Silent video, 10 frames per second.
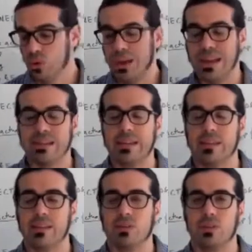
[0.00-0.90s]
connect
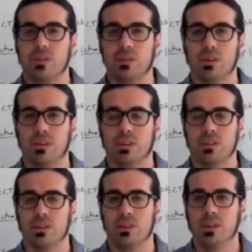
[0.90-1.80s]
anything to the internet
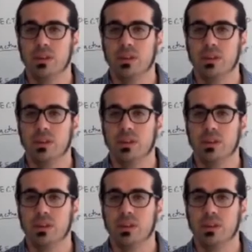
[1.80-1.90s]
actually.